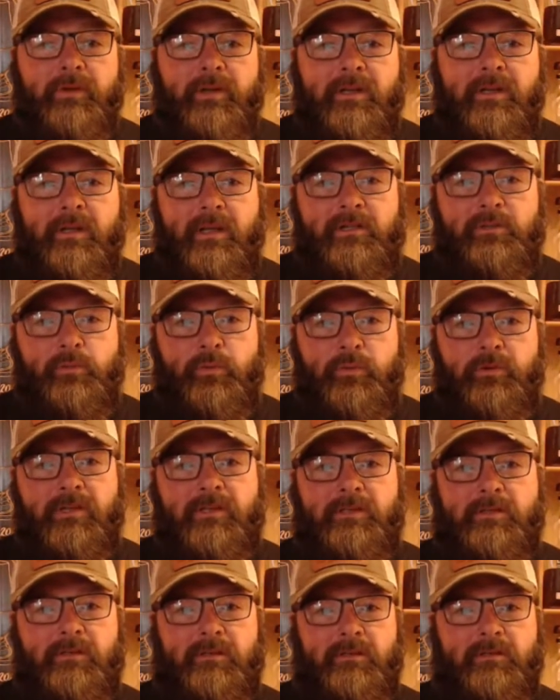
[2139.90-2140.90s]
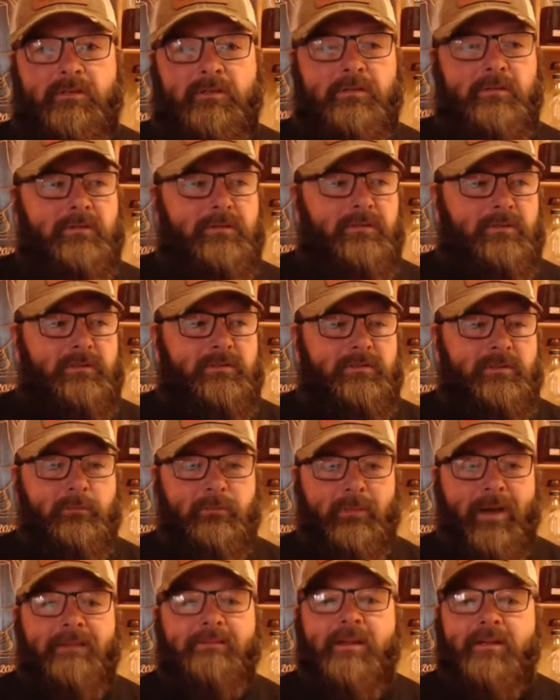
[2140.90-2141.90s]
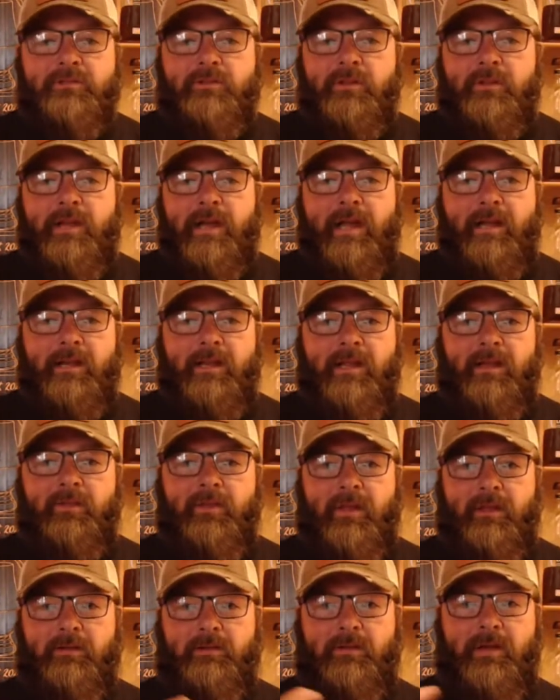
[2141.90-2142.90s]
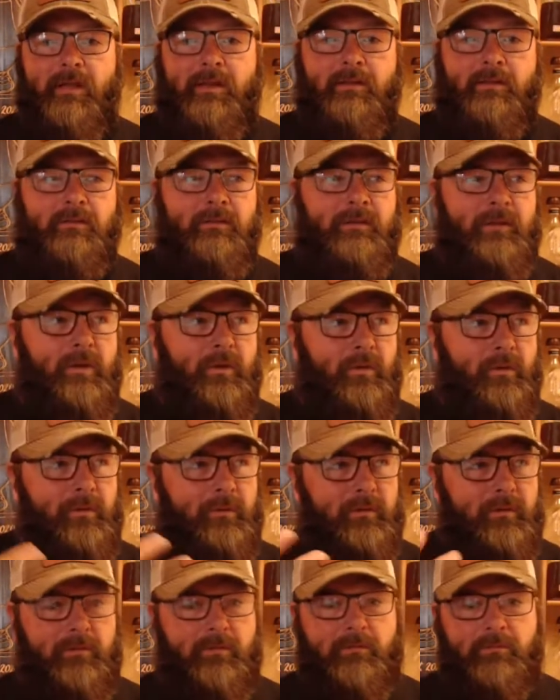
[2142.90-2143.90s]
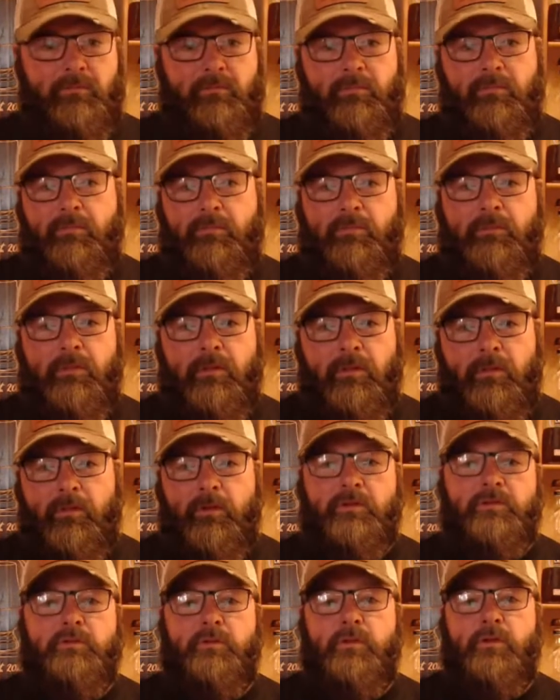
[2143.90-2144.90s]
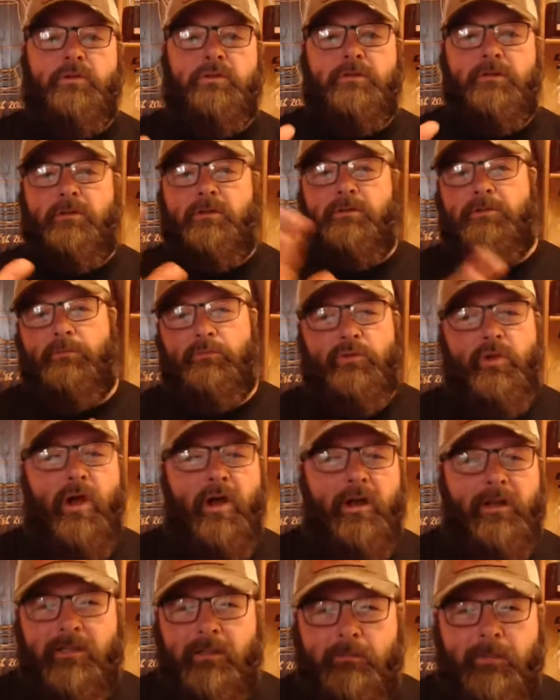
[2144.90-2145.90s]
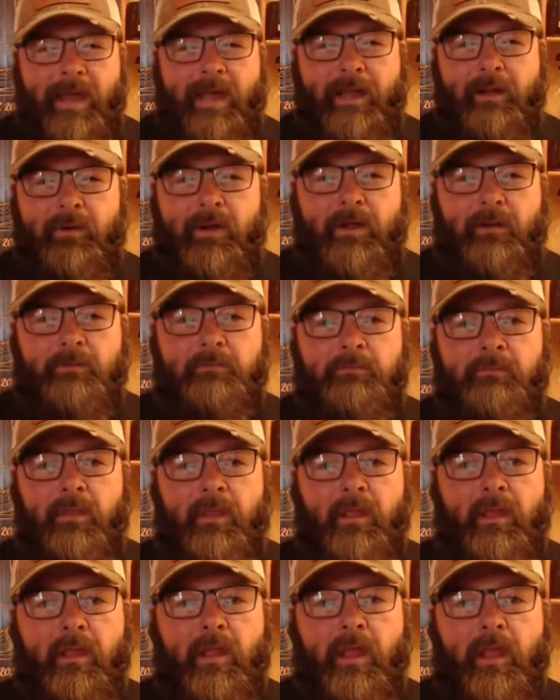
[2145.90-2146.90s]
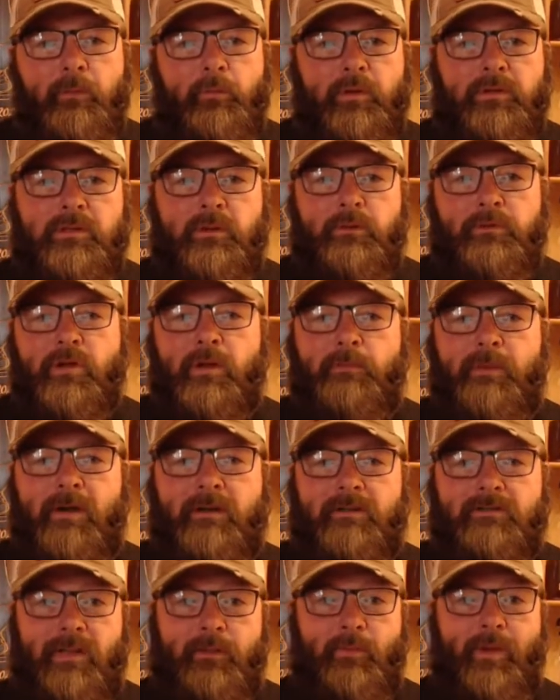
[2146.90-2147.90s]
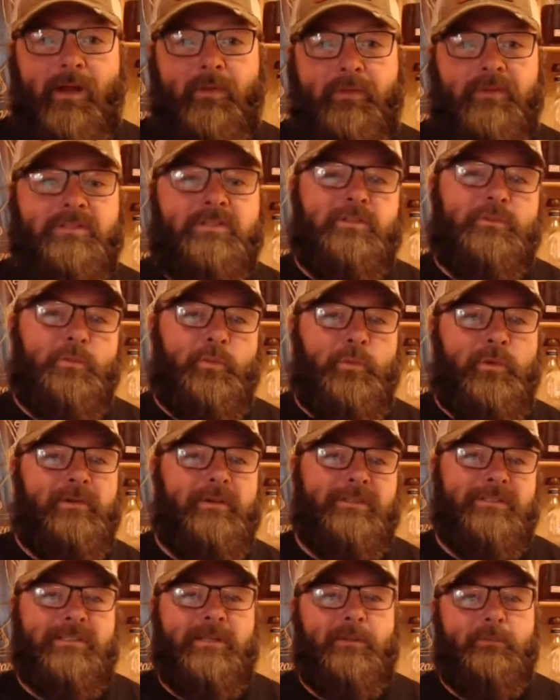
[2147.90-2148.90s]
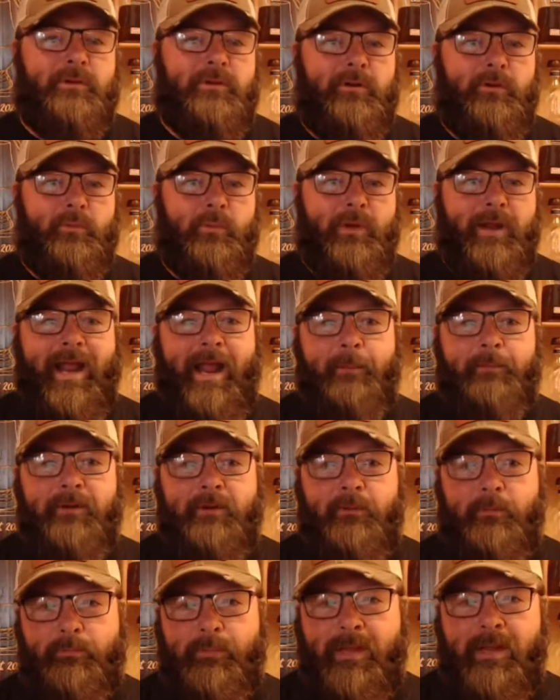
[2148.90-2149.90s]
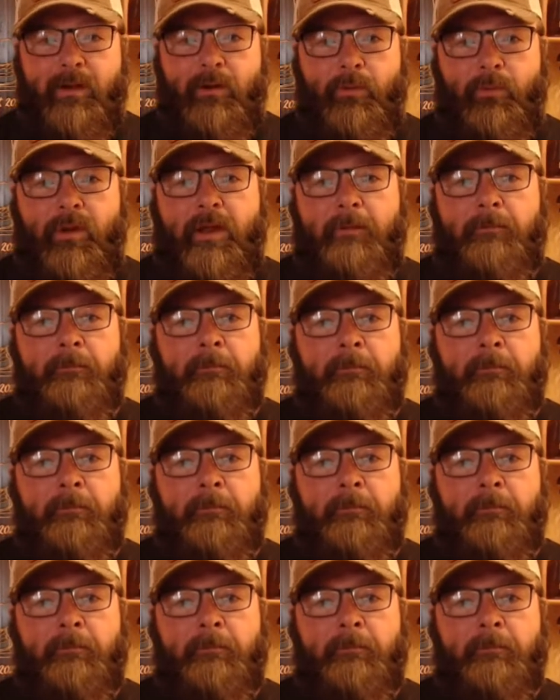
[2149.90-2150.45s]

it's really symbolic to the idea that, like, you know, there's some talk in the background, and what they were talking about is like, wow, this is really similar to what happened with beer, right?